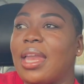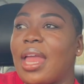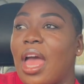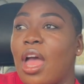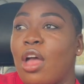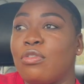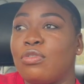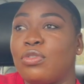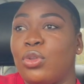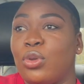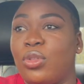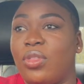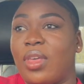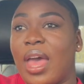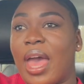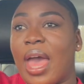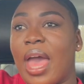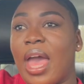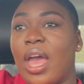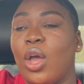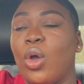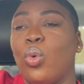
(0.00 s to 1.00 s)
after
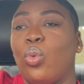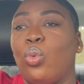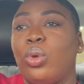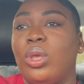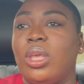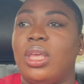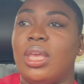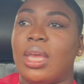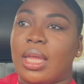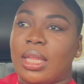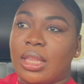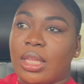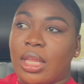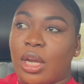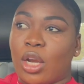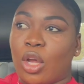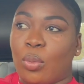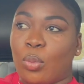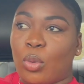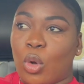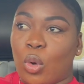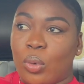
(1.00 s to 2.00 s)
that, we ended
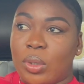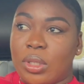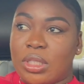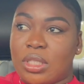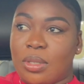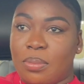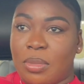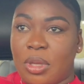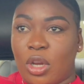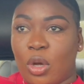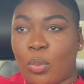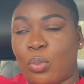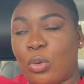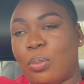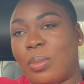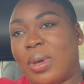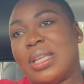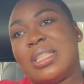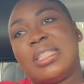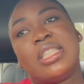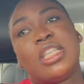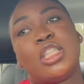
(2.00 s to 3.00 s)
up going to meet up with
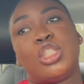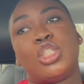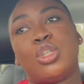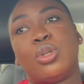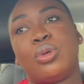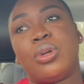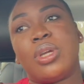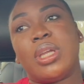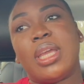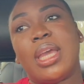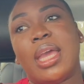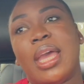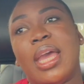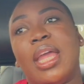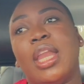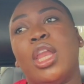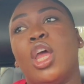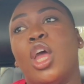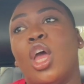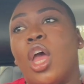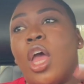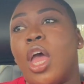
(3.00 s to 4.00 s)
my sister
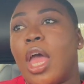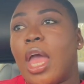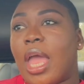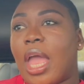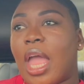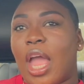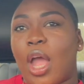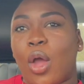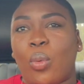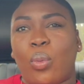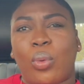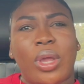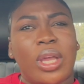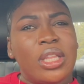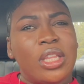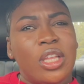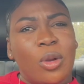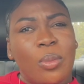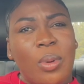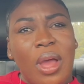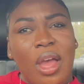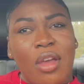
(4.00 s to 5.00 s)
again, and we
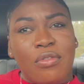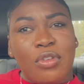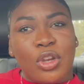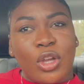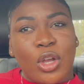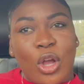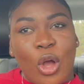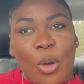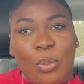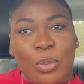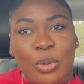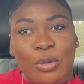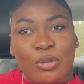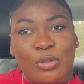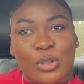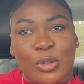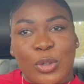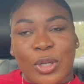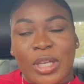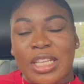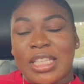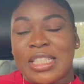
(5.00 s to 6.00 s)
ended up having a couple of
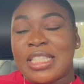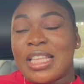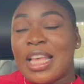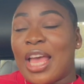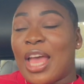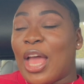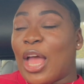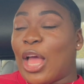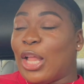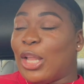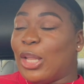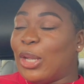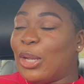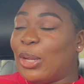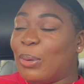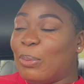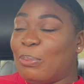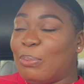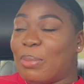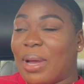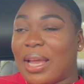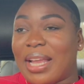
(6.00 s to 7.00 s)
drinks.
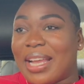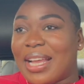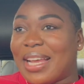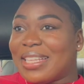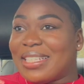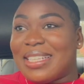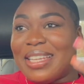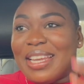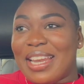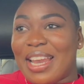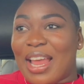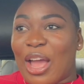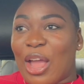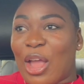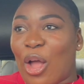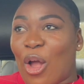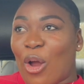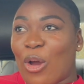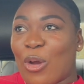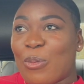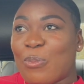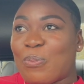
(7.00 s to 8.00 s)
My cousin and I
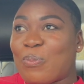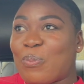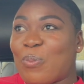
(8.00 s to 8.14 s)
are